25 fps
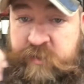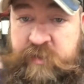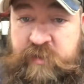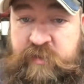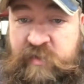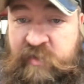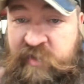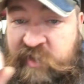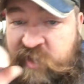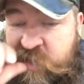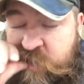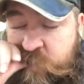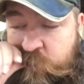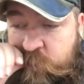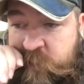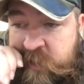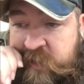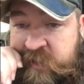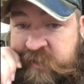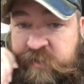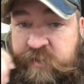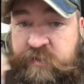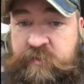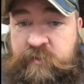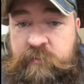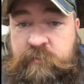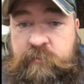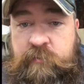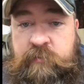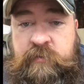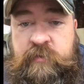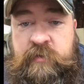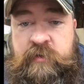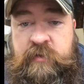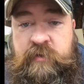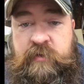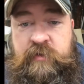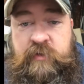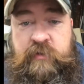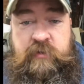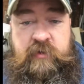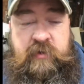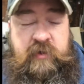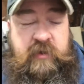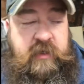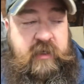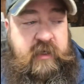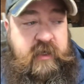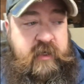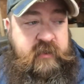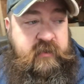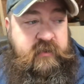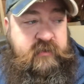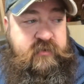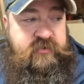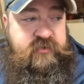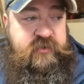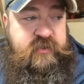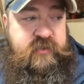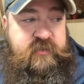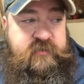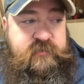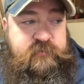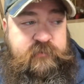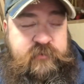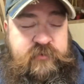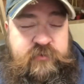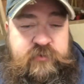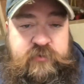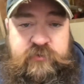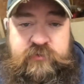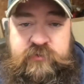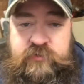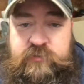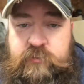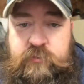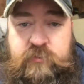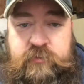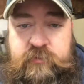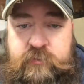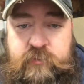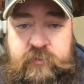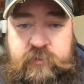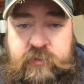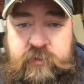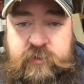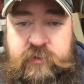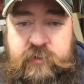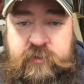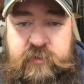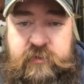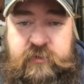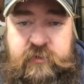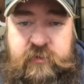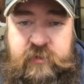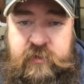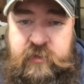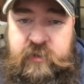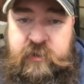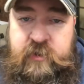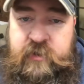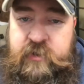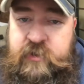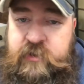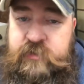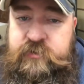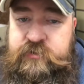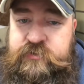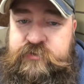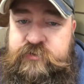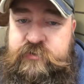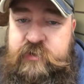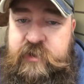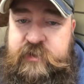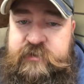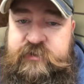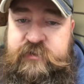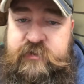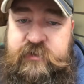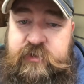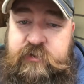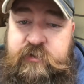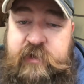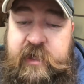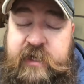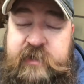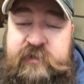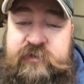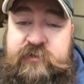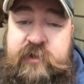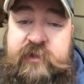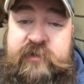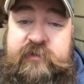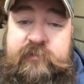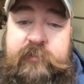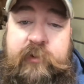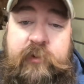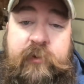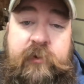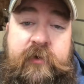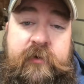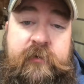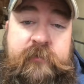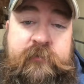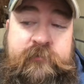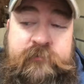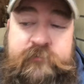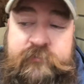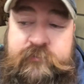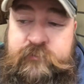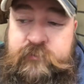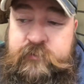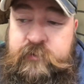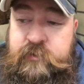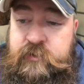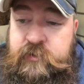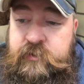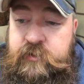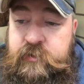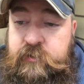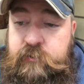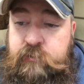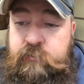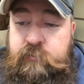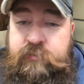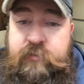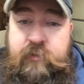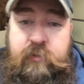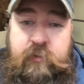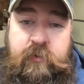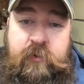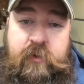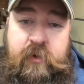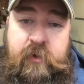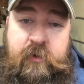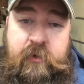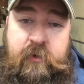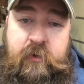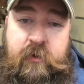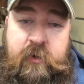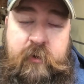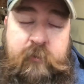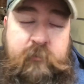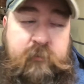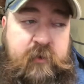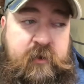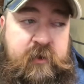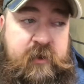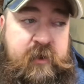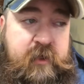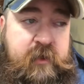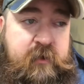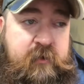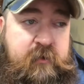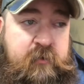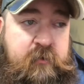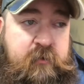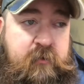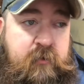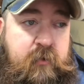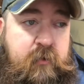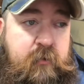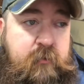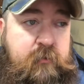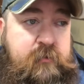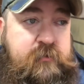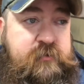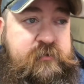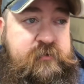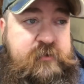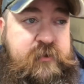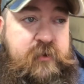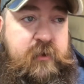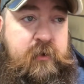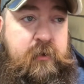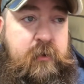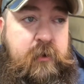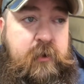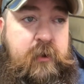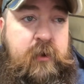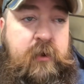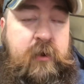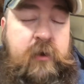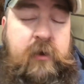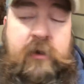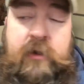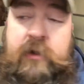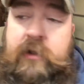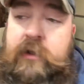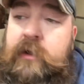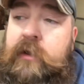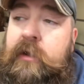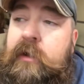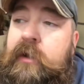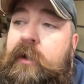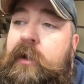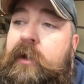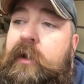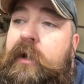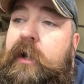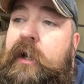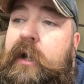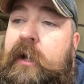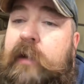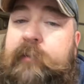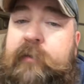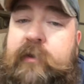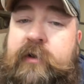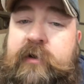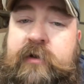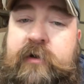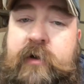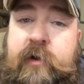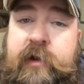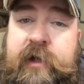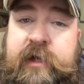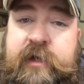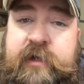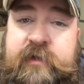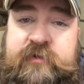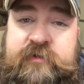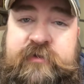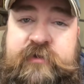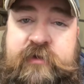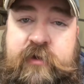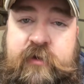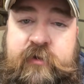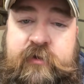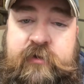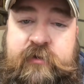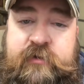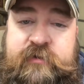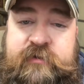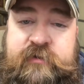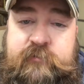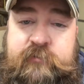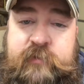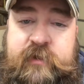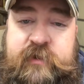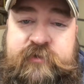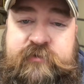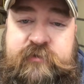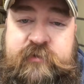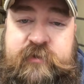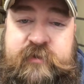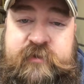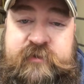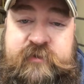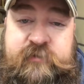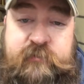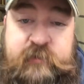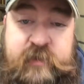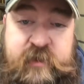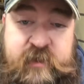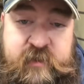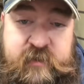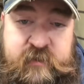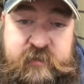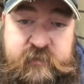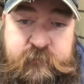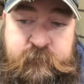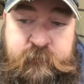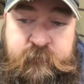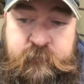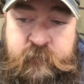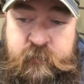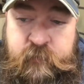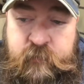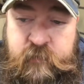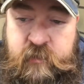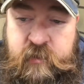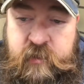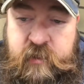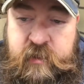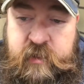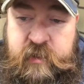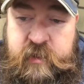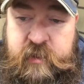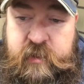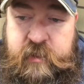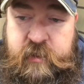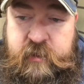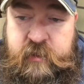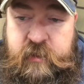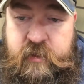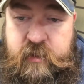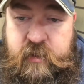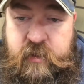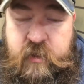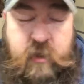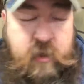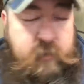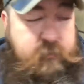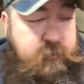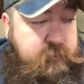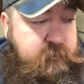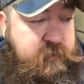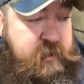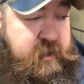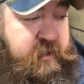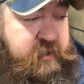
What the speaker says: can deal with. You can hide and adjust, but too short, where you can't stretch a board. You can throw water on it, but it ain't gonna grow. So I'm gonna go ahead and start doing some measuring and some cutting, and I'll be back